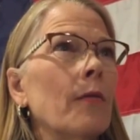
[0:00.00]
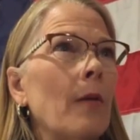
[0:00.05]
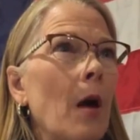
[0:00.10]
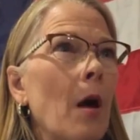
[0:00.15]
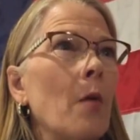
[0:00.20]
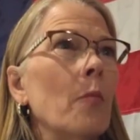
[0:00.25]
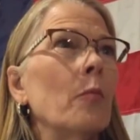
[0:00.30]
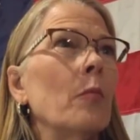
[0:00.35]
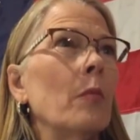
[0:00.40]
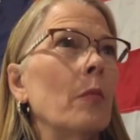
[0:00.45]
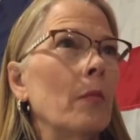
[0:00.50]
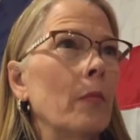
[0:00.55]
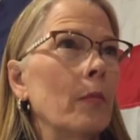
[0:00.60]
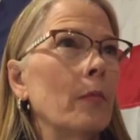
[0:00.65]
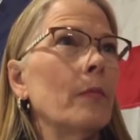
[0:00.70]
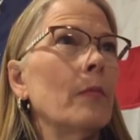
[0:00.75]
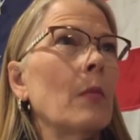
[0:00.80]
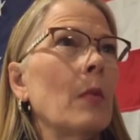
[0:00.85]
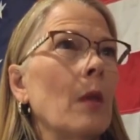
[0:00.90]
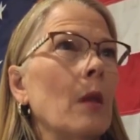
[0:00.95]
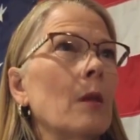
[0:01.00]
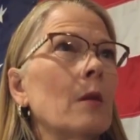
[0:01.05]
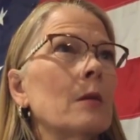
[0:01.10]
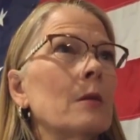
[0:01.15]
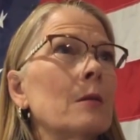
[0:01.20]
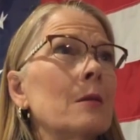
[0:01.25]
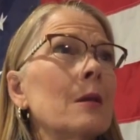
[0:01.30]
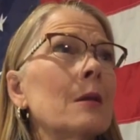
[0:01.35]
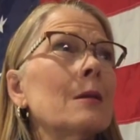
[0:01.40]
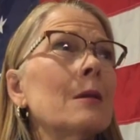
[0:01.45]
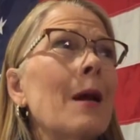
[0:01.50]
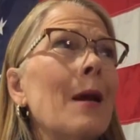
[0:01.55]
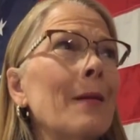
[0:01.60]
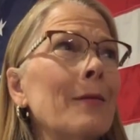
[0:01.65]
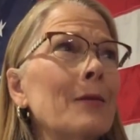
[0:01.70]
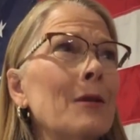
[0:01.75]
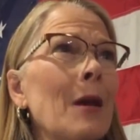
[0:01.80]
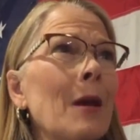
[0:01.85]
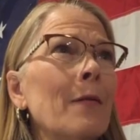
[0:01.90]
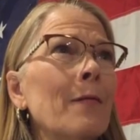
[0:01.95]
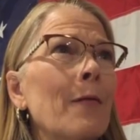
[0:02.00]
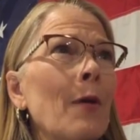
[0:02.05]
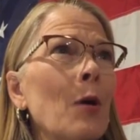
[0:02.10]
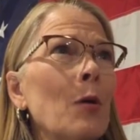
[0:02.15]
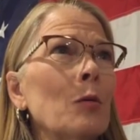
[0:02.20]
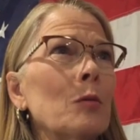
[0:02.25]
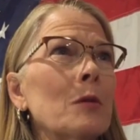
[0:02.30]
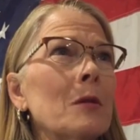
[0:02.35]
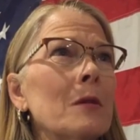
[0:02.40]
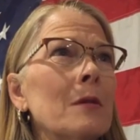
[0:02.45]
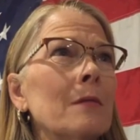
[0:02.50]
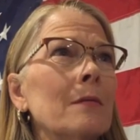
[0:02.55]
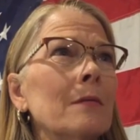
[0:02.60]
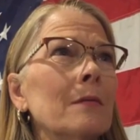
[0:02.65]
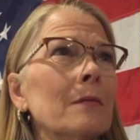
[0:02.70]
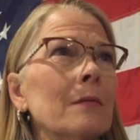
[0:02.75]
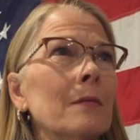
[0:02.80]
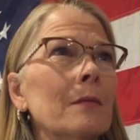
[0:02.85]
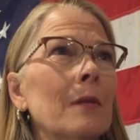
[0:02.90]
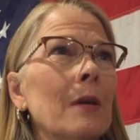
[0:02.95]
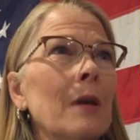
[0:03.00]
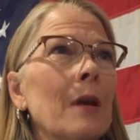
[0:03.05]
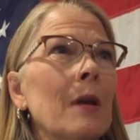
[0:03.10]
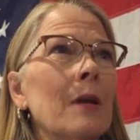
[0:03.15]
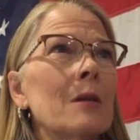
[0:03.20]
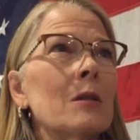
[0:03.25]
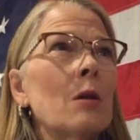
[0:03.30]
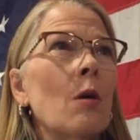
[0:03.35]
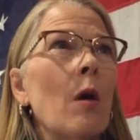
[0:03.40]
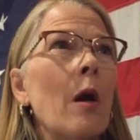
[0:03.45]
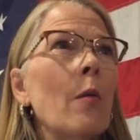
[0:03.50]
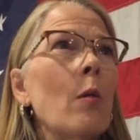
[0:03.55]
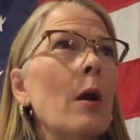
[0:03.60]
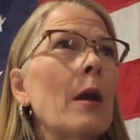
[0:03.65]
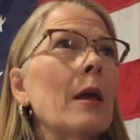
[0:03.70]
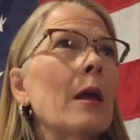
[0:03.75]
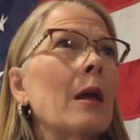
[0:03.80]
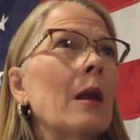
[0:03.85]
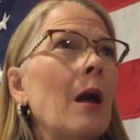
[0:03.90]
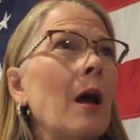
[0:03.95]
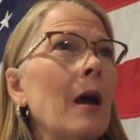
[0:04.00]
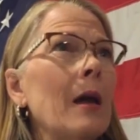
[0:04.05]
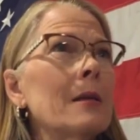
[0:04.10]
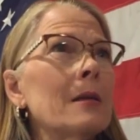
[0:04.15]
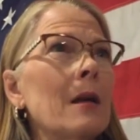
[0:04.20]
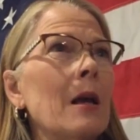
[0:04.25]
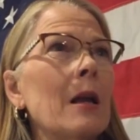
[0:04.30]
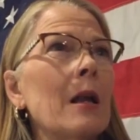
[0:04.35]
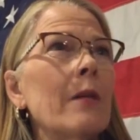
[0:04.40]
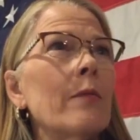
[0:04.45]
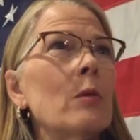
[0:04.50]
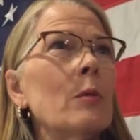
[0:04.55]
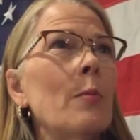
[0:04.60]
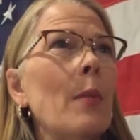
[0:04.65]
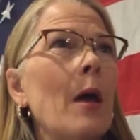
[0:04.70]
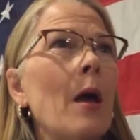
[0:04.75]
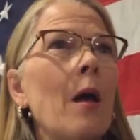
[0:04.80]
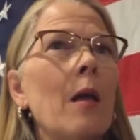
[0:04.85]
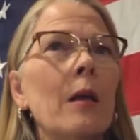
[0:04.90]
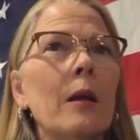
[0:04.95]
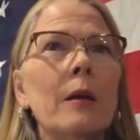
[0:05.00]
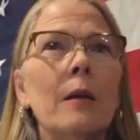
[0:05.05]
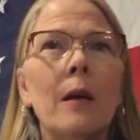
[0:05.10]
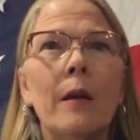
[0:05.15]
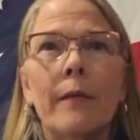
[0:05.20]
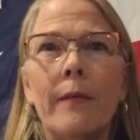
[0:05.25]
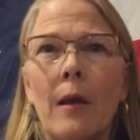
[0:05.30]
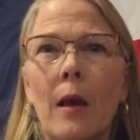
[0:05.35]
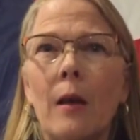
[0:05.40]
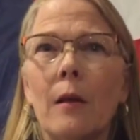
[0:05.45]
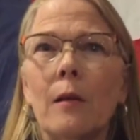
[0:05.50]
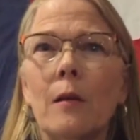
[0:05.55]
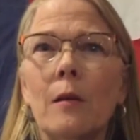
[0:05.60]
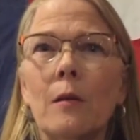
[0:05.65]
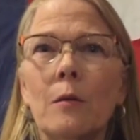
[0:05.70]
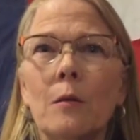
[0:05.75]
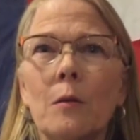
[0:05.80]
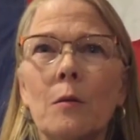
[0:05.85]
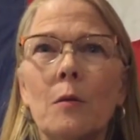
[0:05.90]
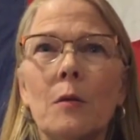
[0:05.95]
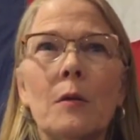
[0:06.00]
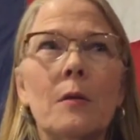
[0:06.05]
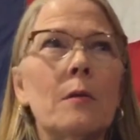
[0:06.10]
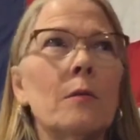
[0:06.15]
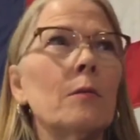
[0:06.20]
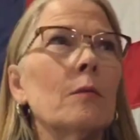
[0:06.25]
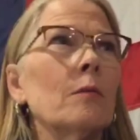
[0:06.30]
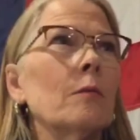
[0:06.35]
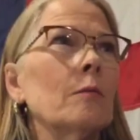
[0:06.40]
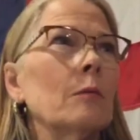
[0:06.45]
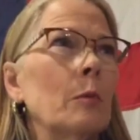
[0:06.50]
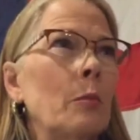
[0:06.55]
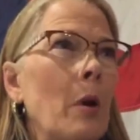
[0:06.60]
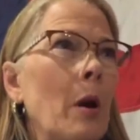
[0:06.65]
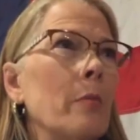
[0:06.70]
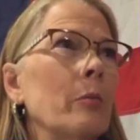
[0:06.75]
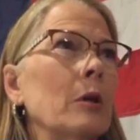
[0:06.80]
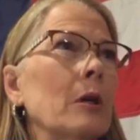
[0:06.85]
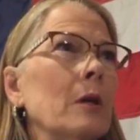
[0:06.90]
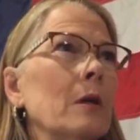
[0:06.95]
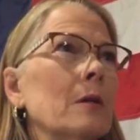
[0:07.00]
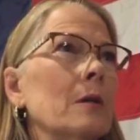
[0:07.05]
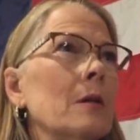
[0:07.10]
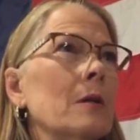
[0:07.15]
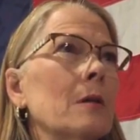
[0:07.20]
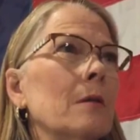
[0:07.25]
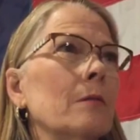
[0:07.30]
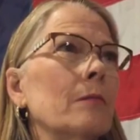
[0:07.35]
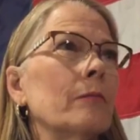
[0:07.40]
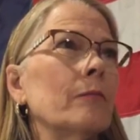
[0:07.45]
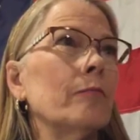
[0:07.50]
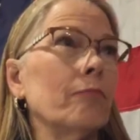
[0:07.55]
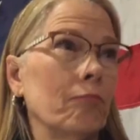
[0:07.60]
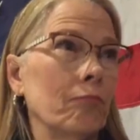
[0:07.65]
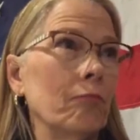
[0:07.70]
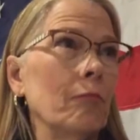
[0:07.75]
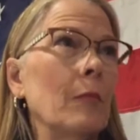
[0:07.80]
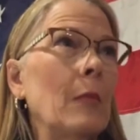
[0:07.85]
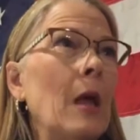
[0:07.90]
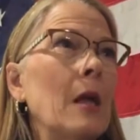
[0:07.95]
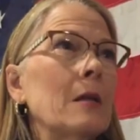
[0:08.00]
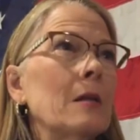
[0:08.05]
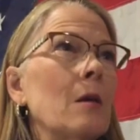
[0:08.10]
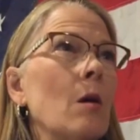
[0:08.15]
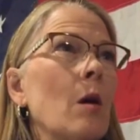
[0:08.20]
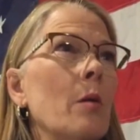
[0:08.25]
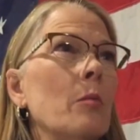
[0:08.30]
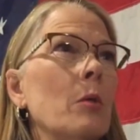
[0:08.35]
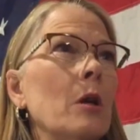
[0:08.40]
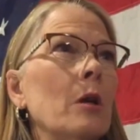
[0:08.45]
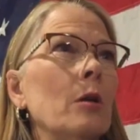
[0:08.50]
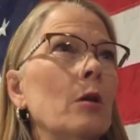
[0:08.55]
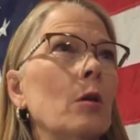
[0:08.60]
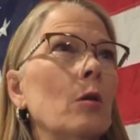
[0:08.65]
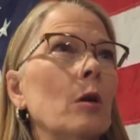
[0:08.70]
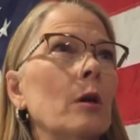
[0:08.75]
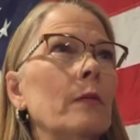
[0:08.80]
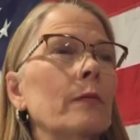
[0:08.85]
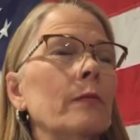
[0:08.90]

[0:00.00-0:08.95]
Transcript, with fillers: from six out of ten votes. So I want to get eyes on every ballot, and that includes Republicans. That's how I'm going to do